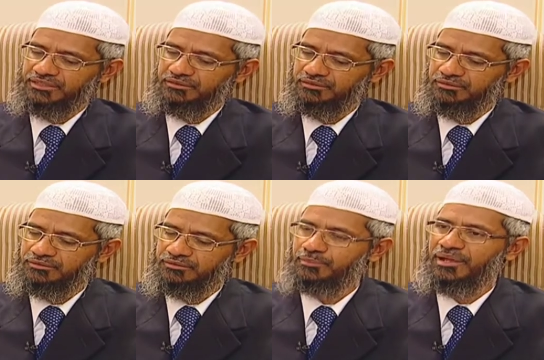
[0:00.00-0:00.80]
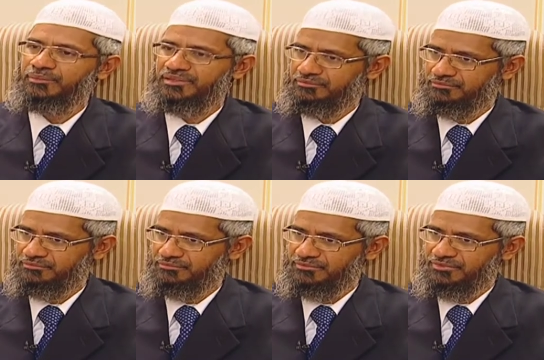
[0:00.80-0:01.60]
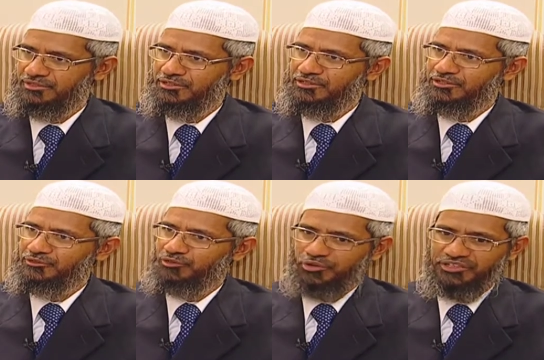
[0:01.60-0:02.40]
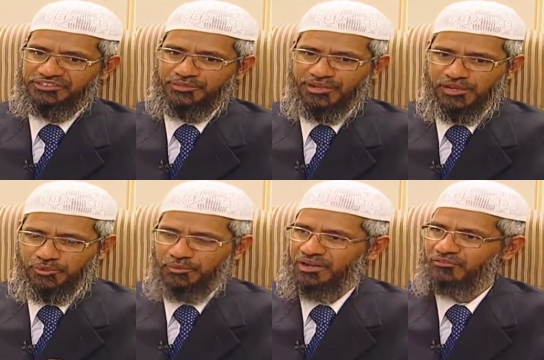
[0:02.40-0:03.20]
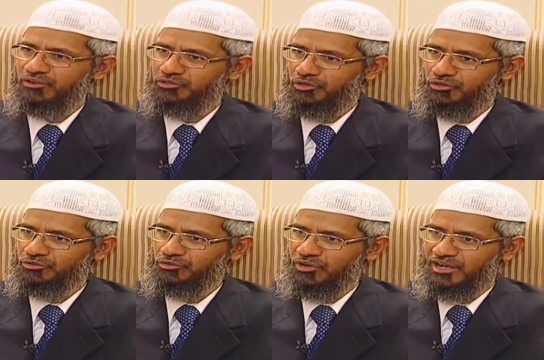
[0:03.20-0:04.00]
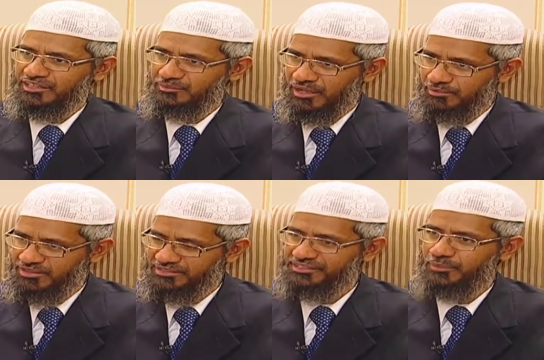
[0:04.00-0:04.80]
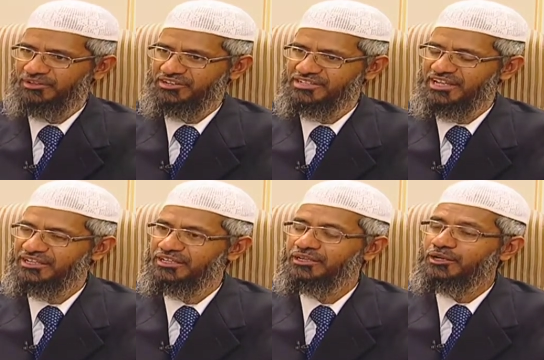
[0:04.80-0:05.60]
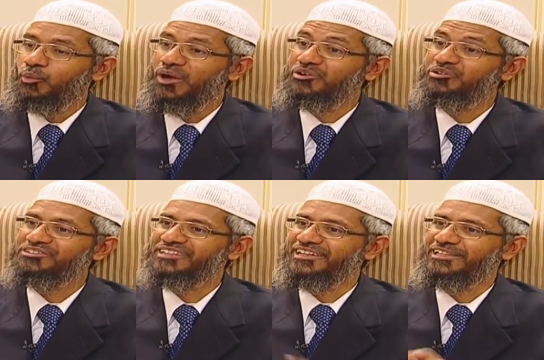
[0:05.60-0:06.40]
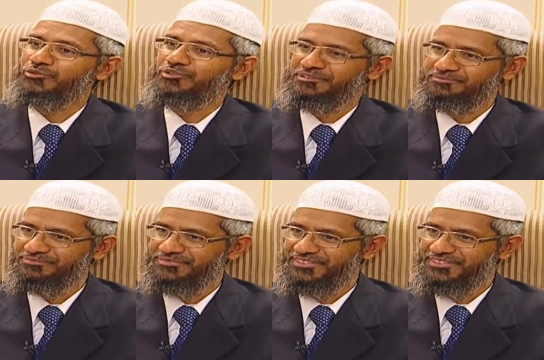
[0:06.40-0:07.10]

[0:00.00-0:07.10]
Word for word: in the Bible. So he said many people have worked on Quran and the Bible, Islam and Christianity. Why don't you study Hinduism?